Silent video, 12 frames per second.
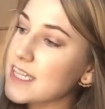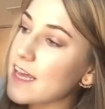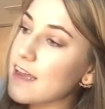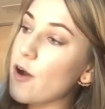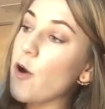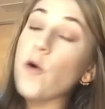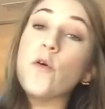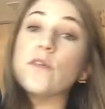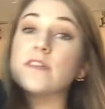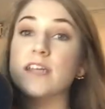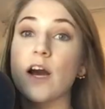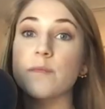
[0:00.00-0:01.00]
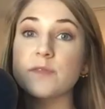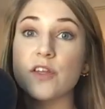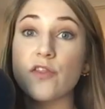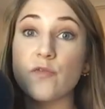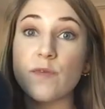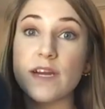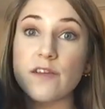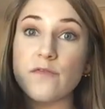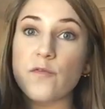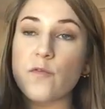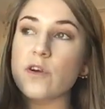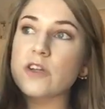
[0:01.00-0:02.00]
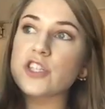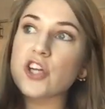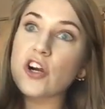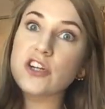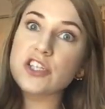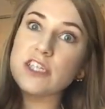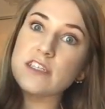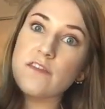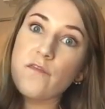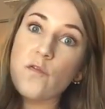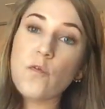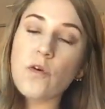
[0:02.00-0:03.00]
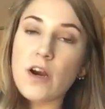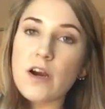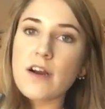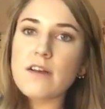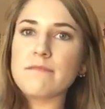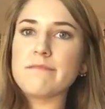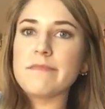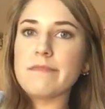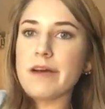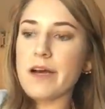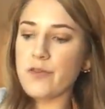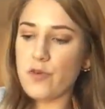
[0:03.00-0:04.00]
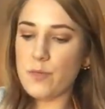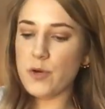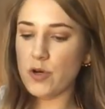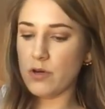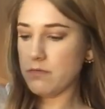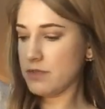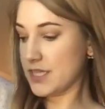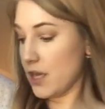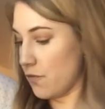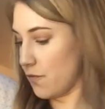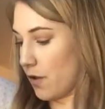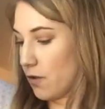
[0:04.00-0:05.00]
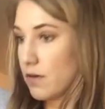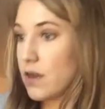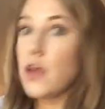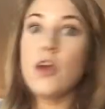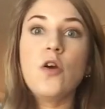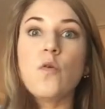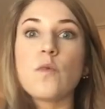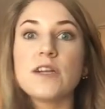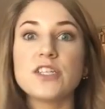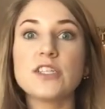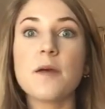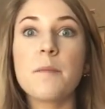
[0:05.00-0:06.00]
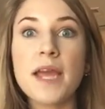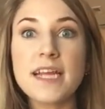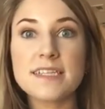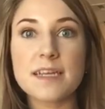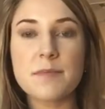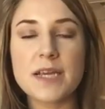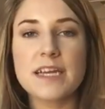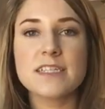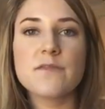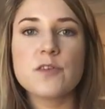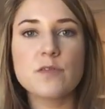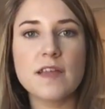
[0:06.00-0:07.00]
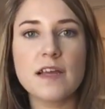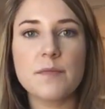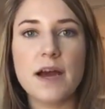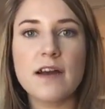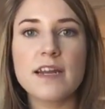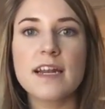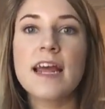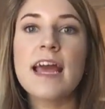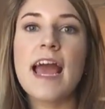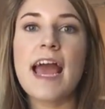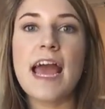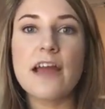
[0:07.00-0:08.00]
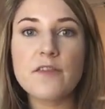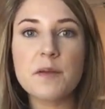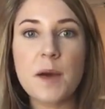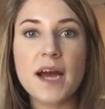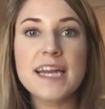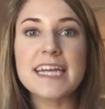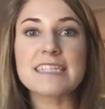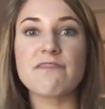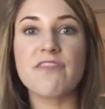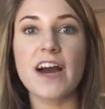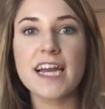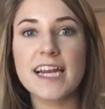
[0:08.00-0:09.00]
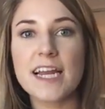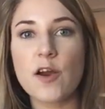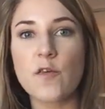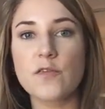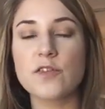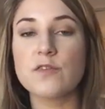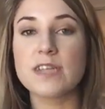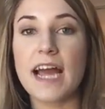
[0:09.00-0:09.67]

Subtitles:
thing holds up to 3 to 4 charges for a normal cell phone, which is amazing because if you think about it, everybody is fighting over those